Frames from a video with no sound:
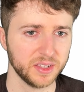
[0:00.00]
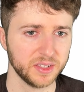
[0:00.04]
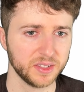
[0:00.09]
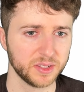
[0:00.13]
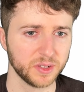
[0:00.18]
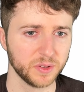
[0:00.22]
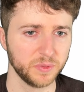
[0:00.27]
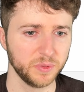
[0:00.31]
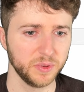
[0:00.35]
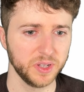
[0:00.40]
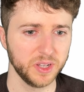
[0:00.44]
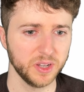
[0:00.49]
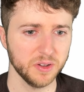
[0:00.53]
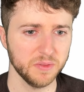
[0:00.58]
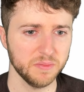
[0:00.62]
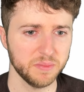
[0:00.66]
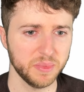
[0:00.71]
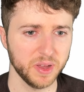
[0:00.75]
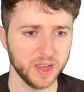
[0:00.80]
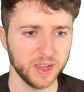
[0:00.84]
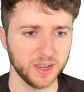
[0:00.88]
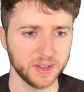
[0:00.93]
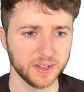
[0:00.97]
So if we go
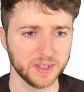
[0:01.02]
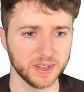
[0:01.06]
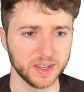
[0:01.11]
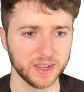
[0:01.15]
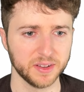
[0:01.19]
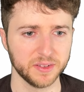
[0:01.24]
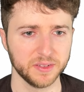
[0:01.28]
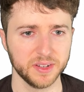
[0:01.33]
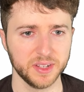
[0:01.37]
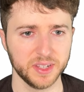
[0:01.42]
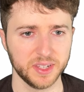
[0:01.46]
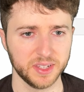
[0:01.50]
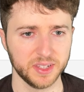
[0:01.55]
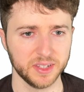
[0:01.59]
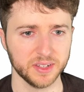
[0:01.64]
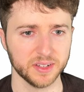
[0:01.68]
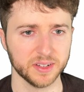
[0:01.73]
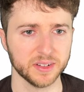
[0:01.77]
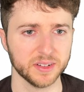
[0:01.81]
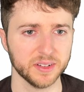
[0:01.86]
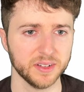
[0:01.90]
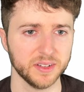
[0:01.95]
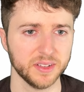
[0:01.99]
back down to
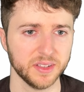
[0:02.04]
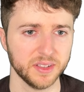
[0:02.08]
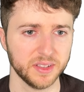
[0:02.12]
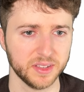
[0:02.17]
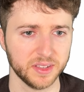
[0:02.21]
here,